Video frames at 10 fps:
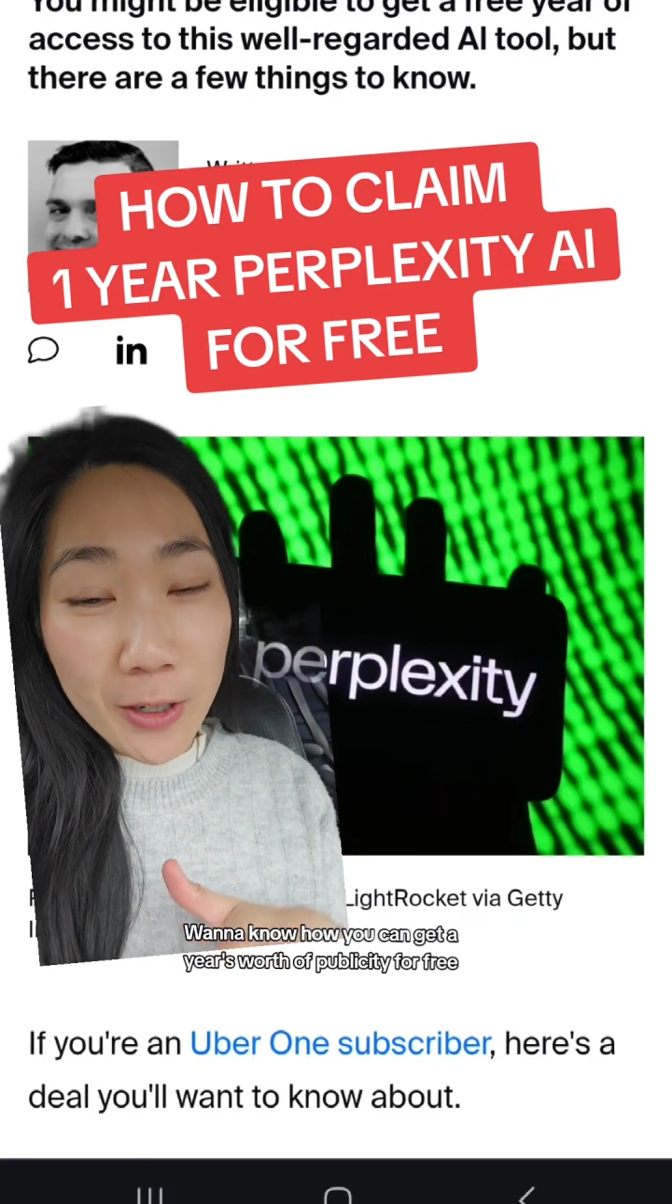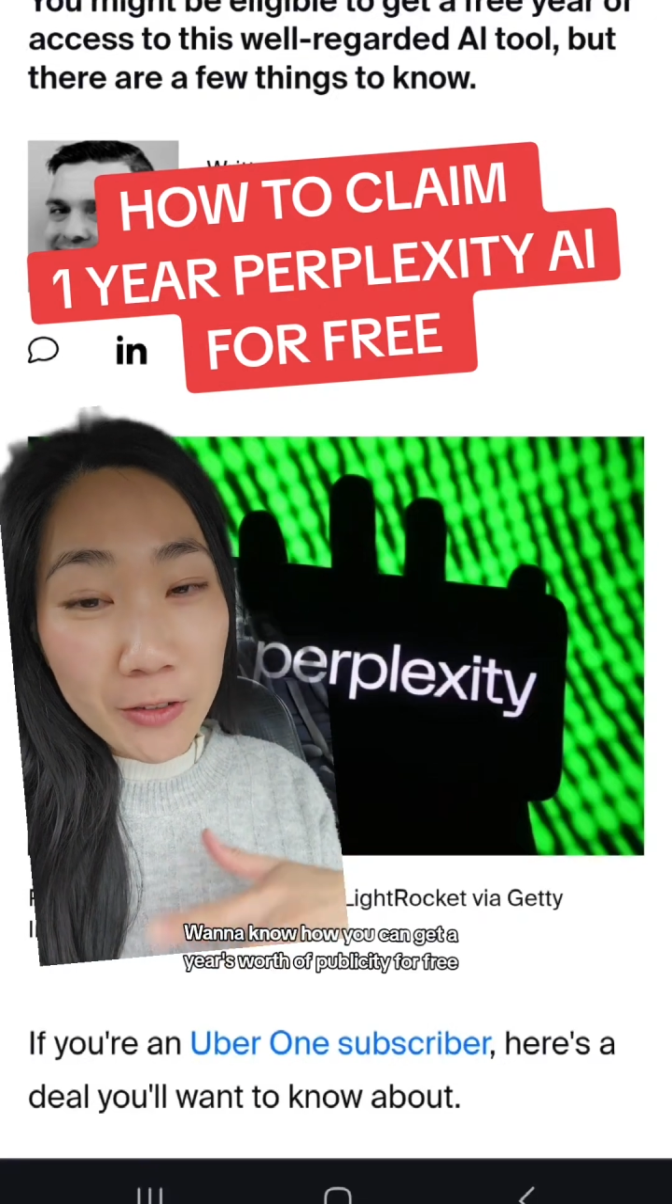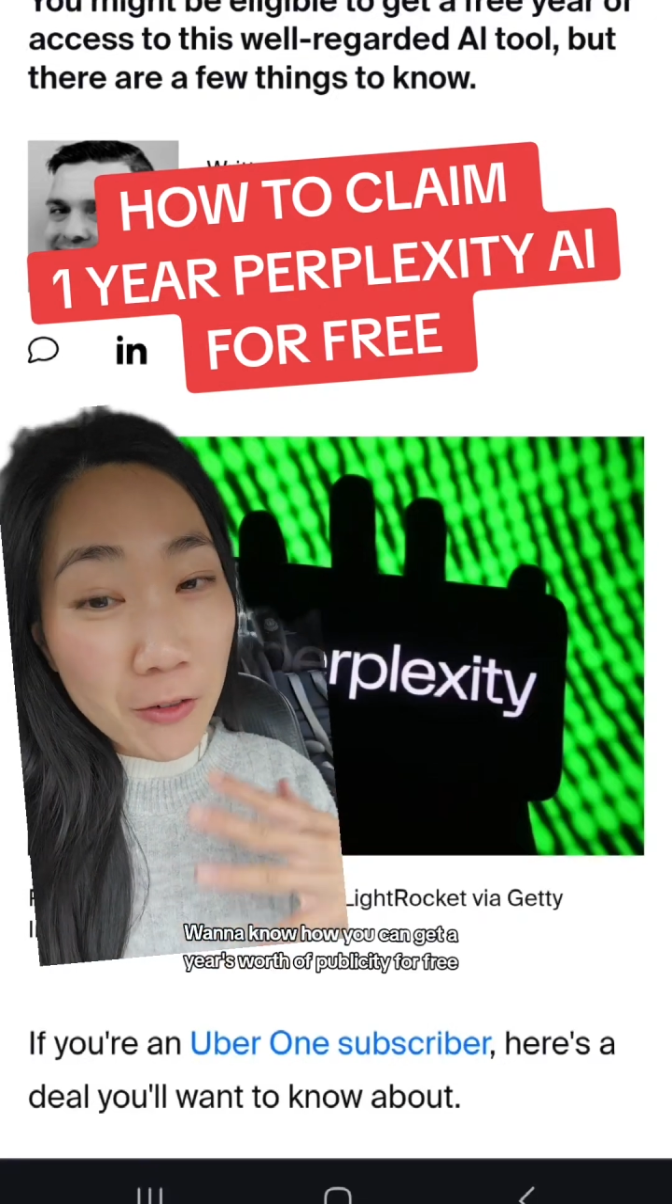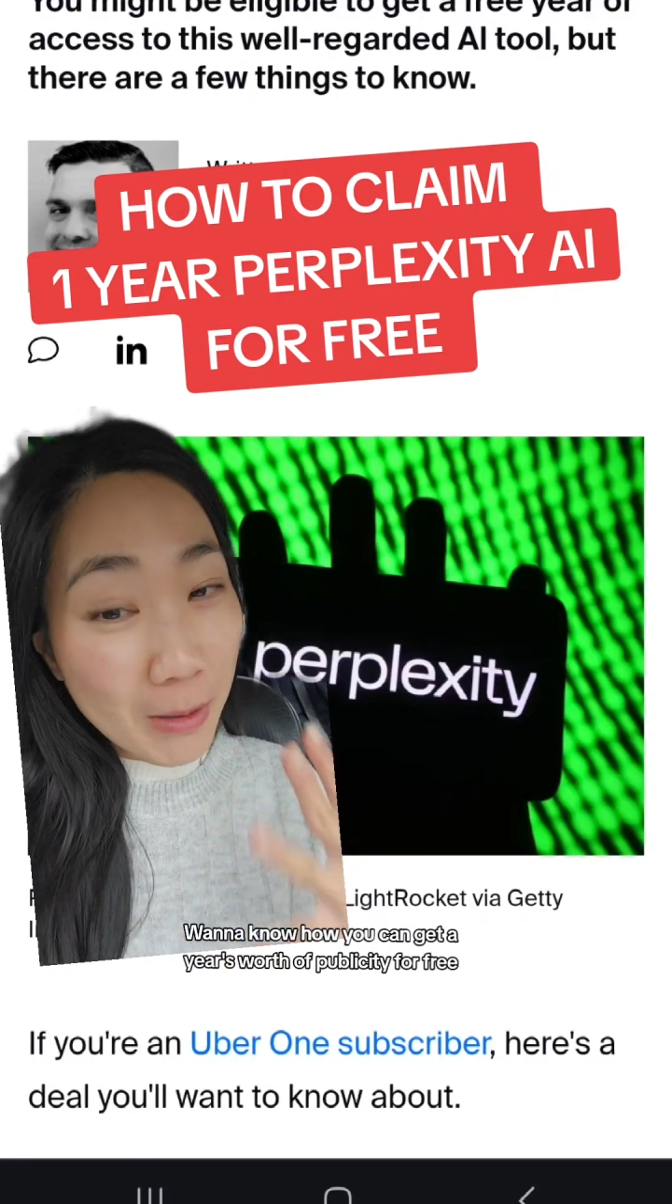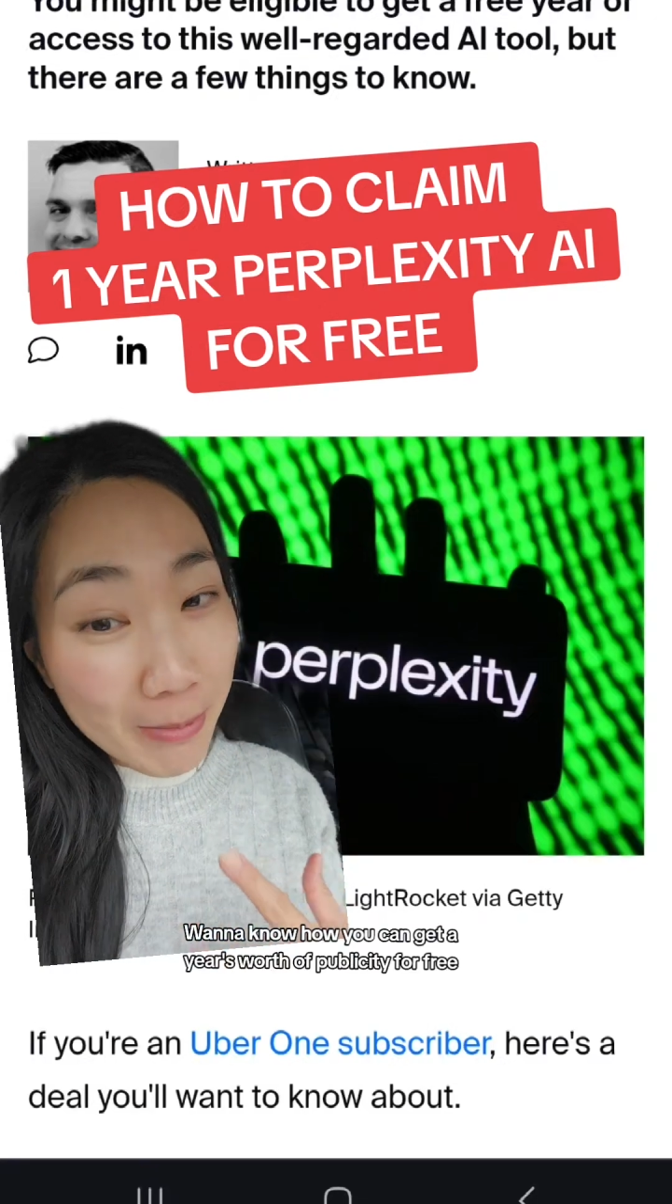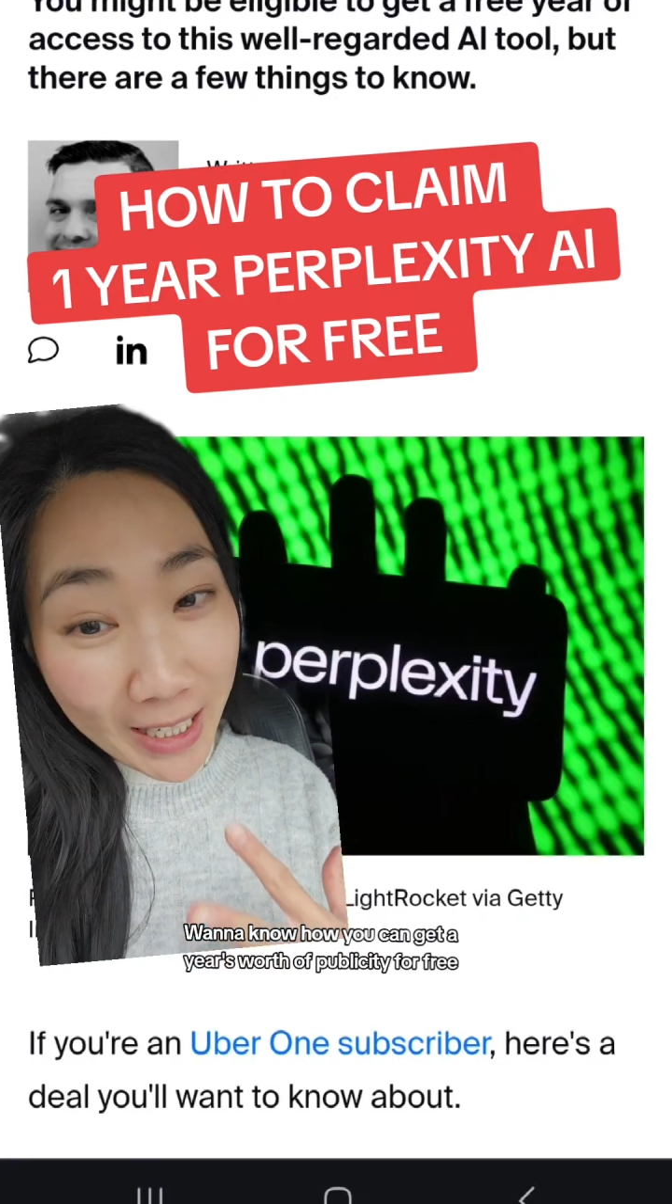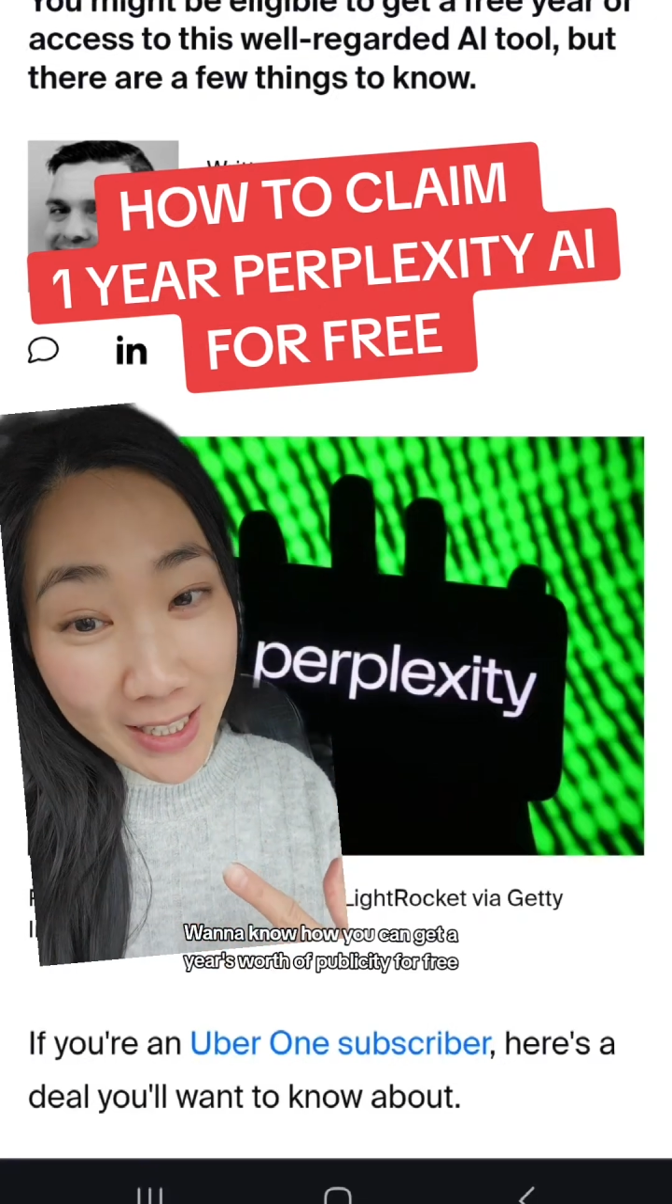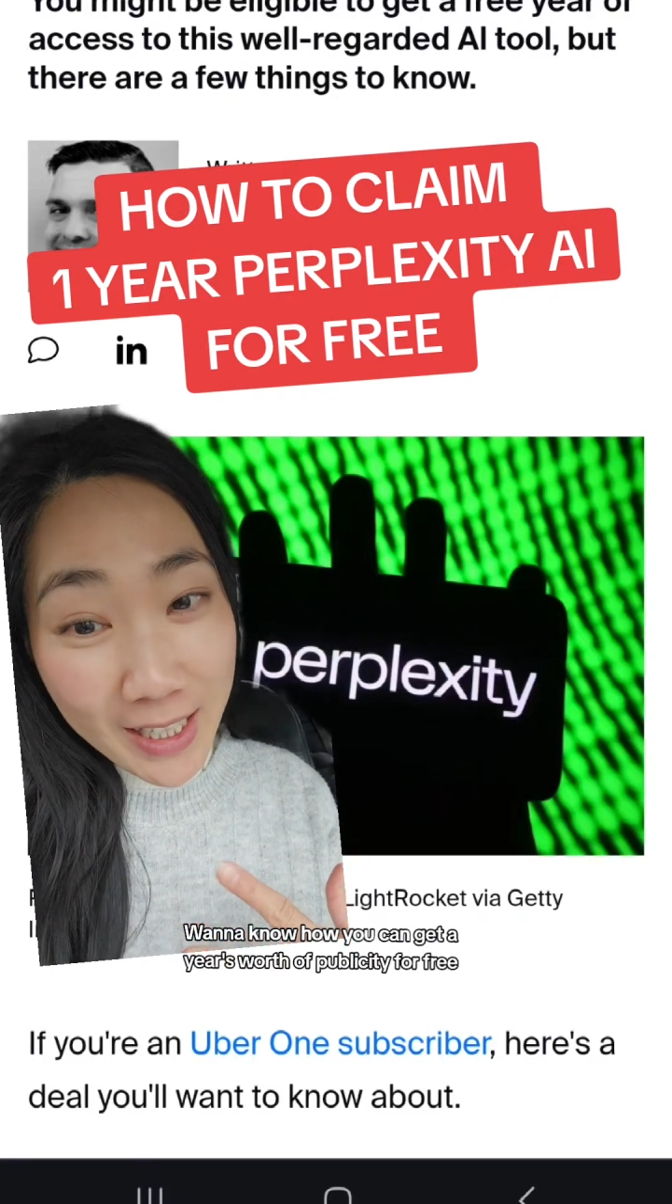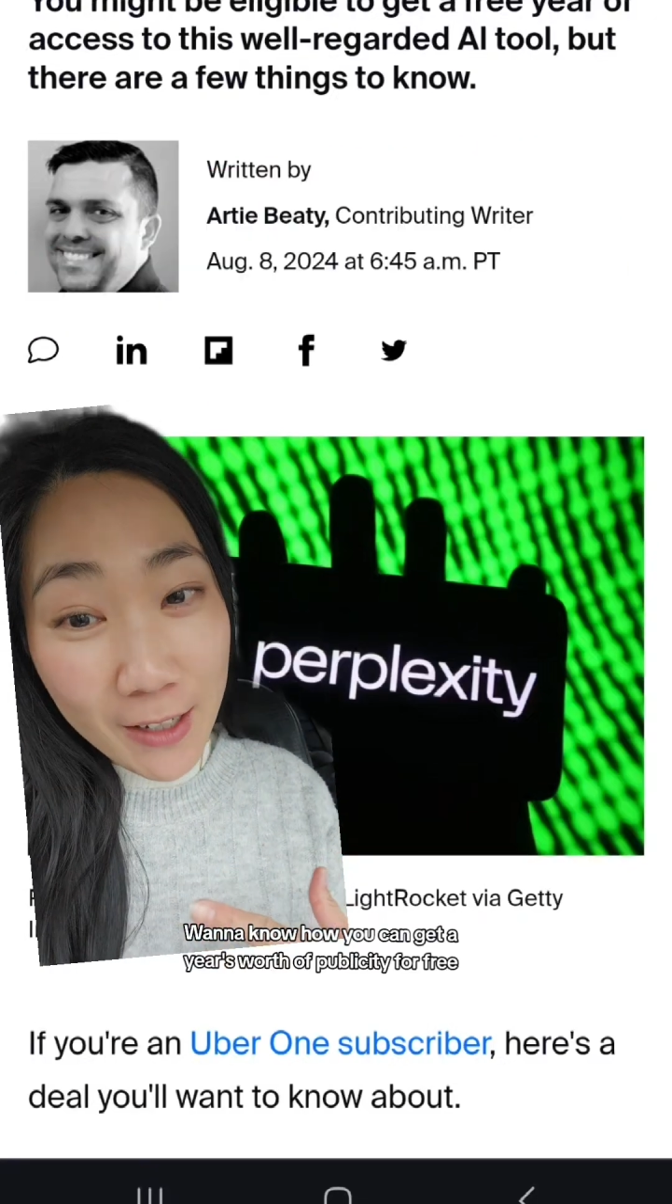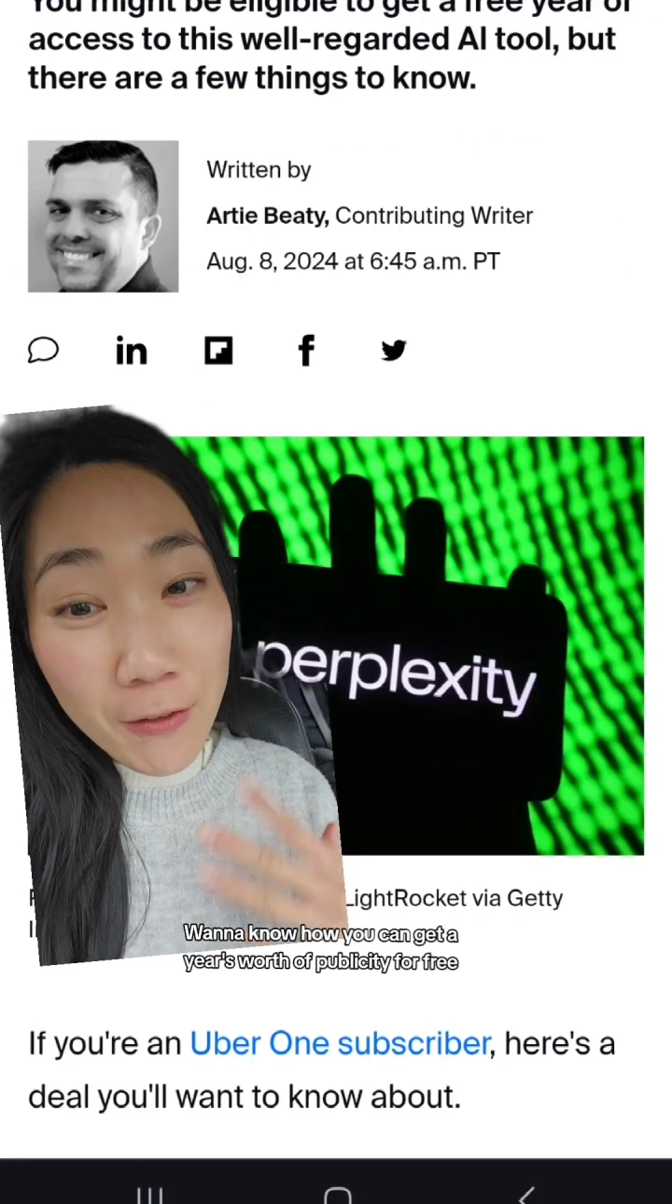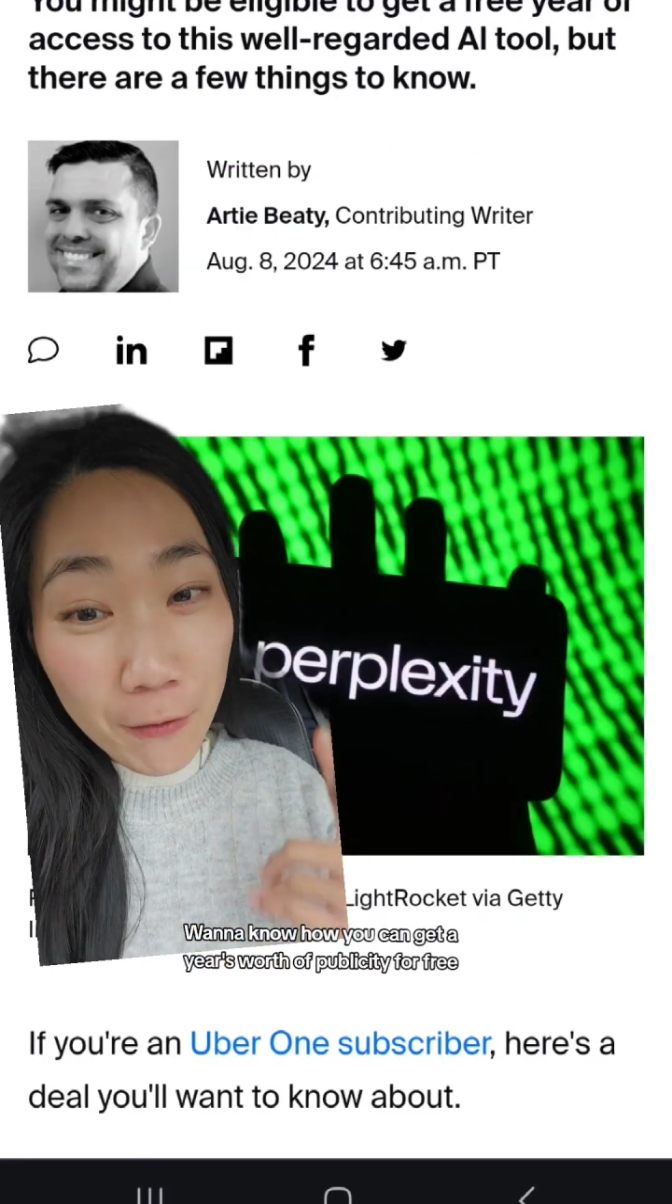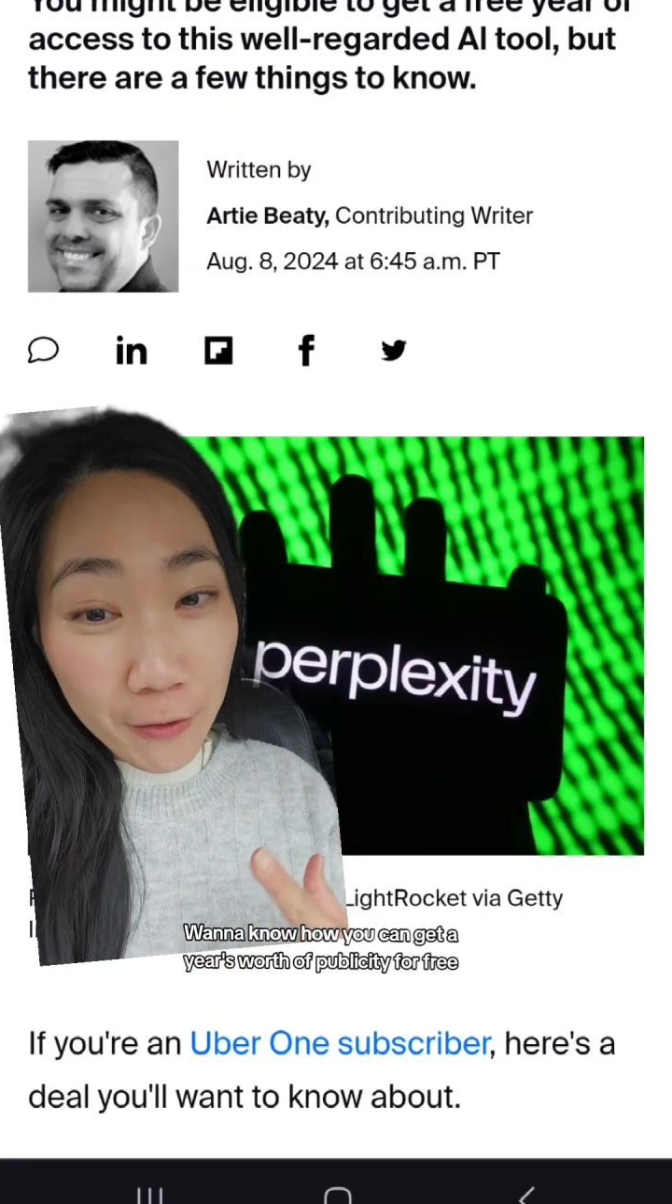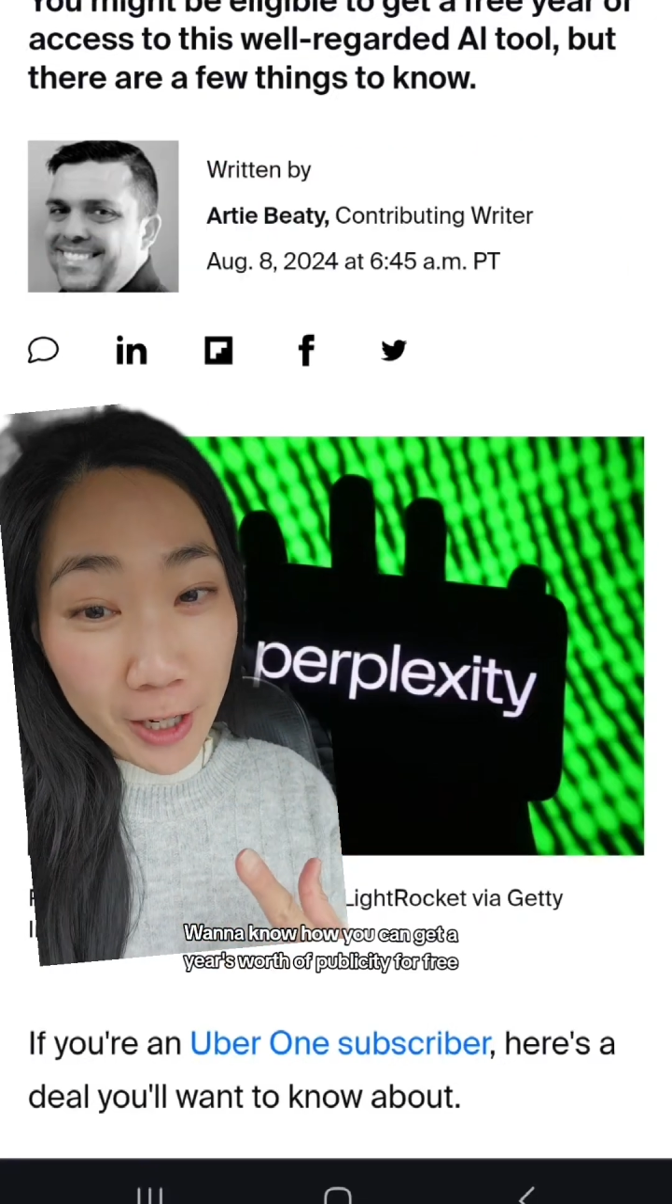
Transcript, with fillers: worth of Perplexity for